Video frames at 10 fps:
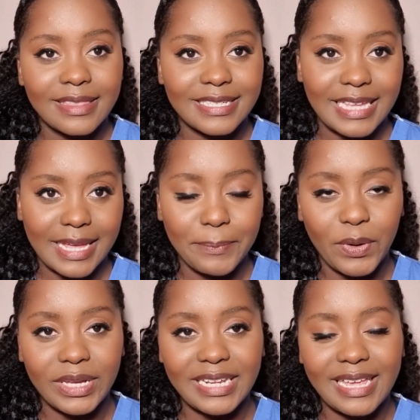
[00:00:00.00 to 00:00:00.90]
The second
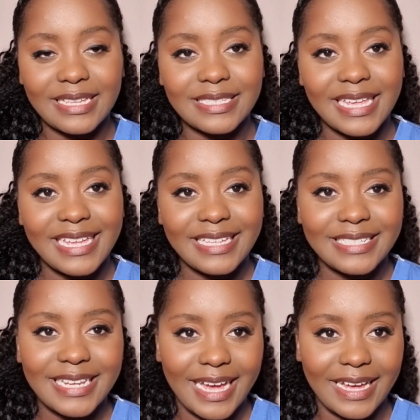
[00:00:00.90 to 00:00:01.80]
point is
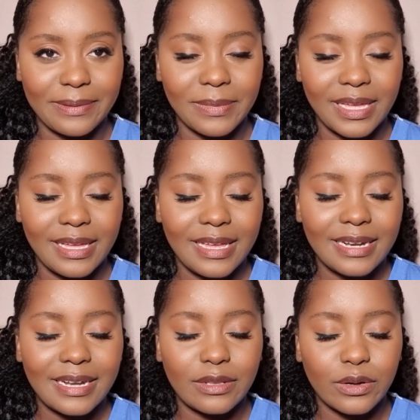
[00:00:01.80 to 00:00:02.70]
time.
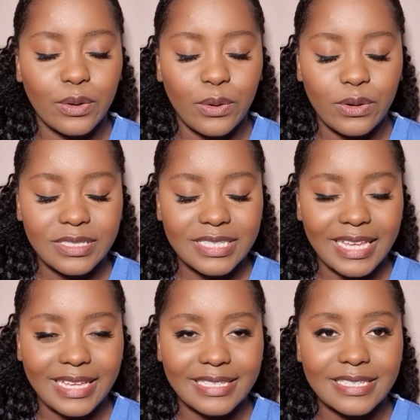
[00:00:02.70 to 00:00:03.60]
Now, the course
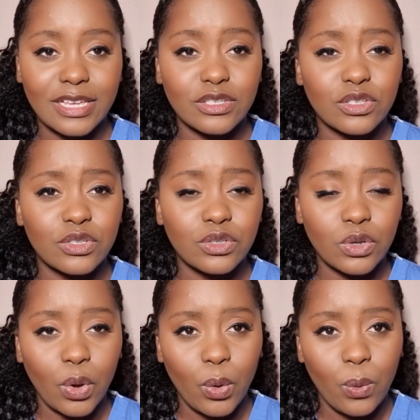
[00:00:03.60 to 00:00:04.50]
is
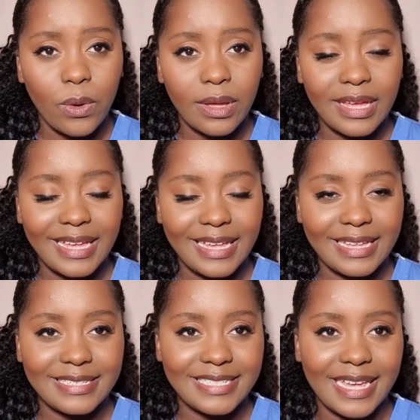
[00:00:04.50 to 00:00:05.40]
so
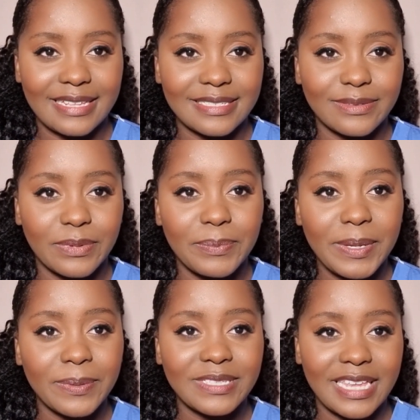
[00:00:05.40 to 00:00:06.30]
intense. When
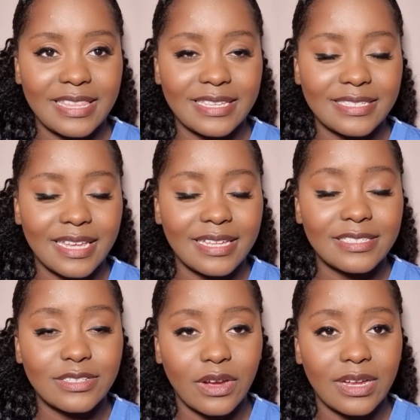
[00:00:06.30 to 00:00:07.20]
people say this, it
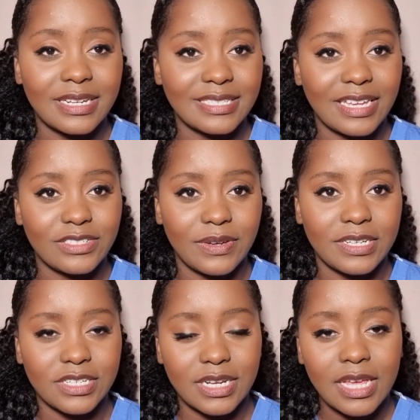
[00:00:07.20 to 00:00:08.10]
is not an
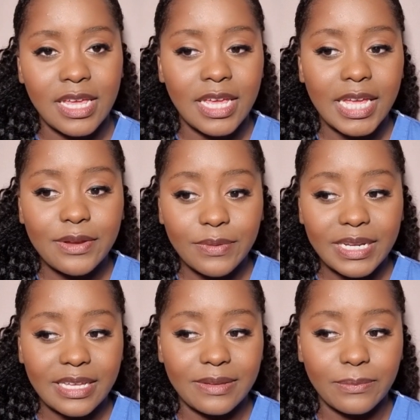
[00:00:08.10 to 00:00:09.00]
exaggeration. It
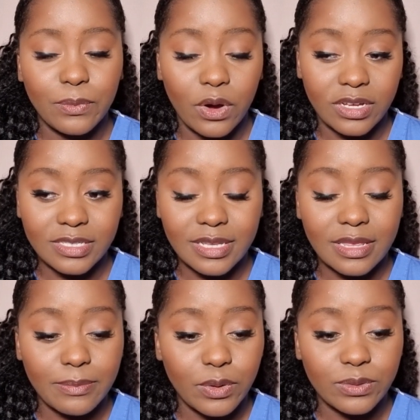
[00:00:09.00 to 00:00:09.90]
really was
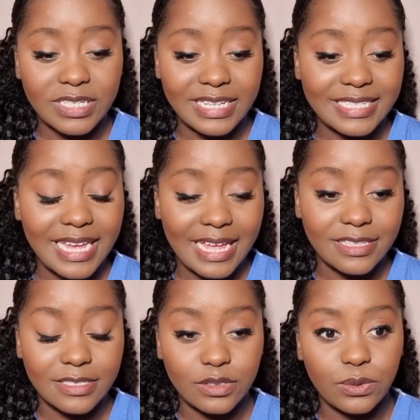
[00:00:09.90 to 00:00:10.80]
the most
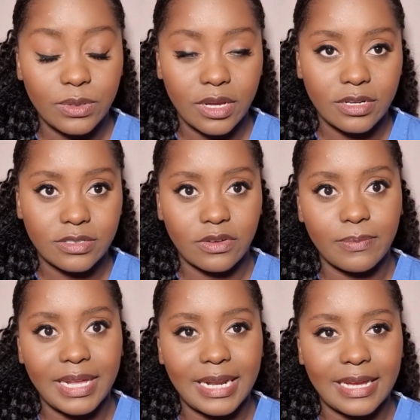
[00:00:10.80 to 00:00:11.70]
intense two years of
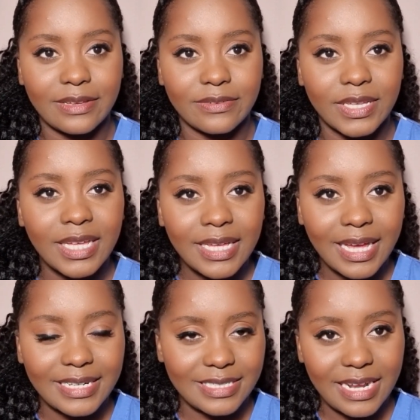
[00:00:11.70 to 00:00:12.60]
my life.
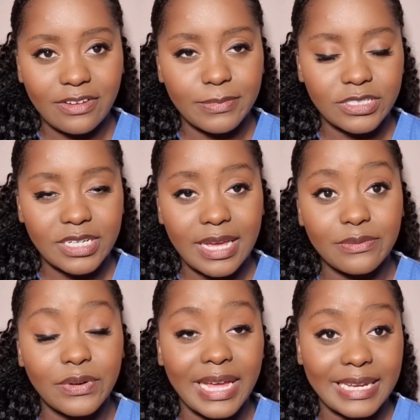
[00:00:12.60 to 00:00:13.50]
I didn't have much time
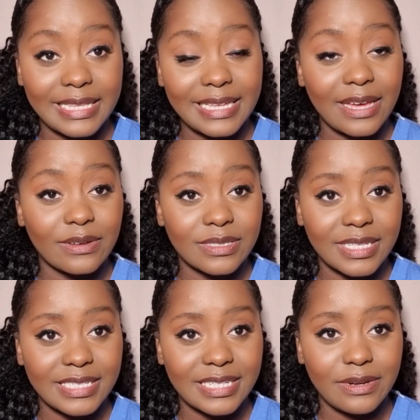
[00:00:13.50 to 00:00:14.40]
for anything else
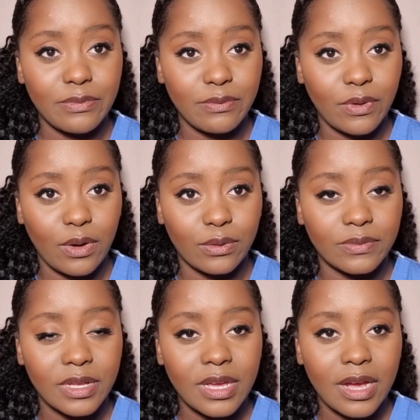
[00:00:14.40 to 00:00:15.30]
that didn't
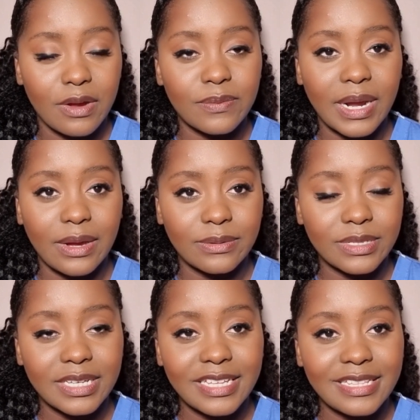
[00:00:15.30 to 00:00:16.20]
revolve
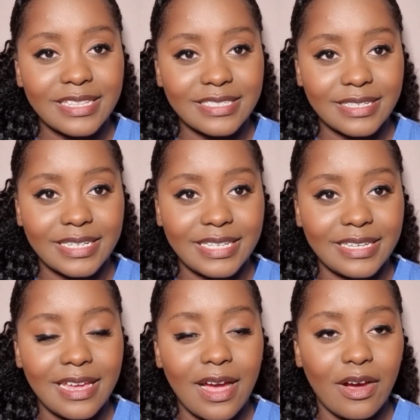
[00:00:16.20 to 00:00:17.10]
around the study
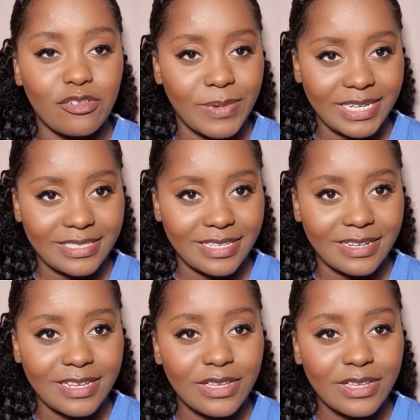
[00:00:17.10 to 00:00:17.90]
of medicine.